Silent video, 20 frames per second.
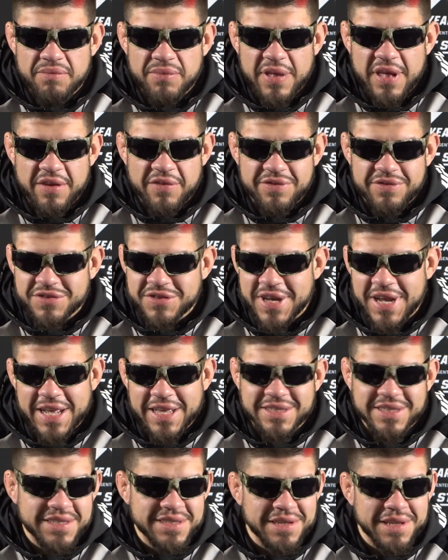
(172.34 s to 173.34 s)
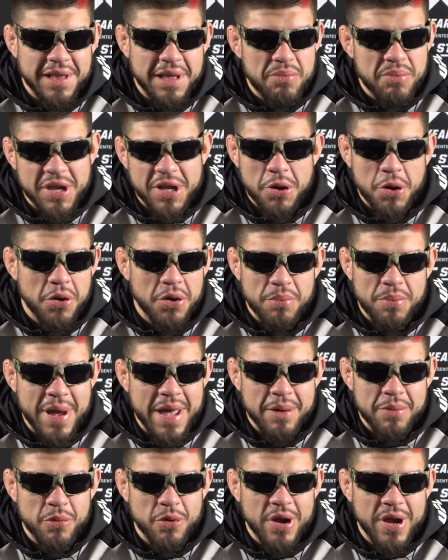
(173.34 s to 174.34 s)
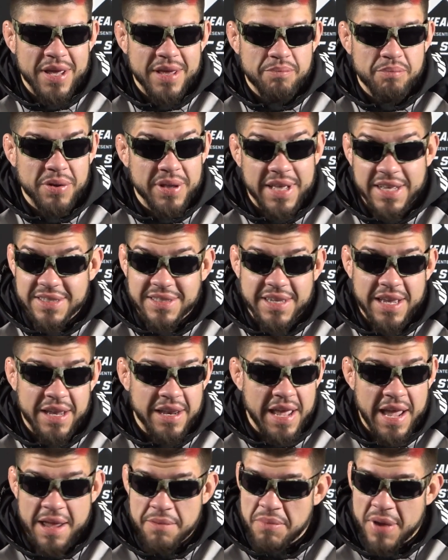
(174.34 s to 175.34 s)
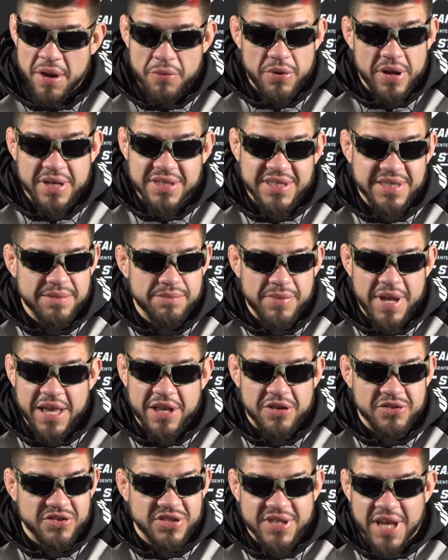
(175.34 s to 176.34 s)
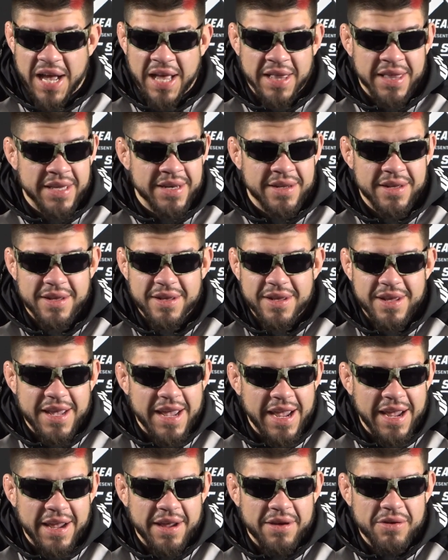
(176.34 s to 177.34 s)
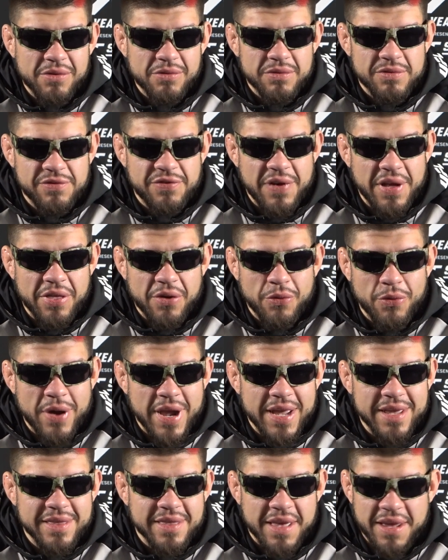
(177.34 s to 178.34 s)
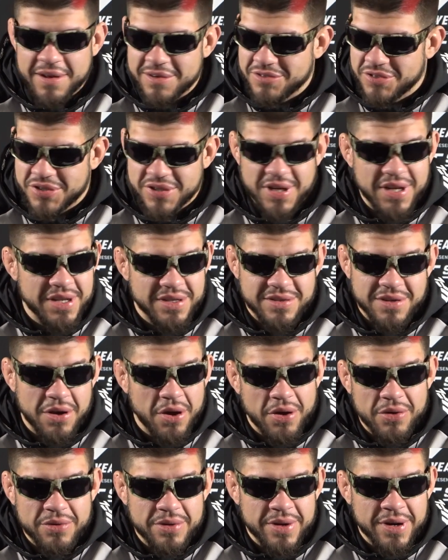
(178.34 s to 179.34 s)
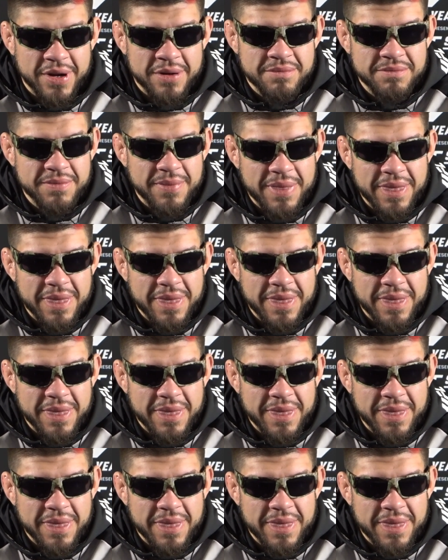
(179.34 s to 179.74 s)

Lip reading: if science doesn't let me go to bantamweight, but they say, hey, man, we can make you solid at featherweight, then shit, let's go, you know?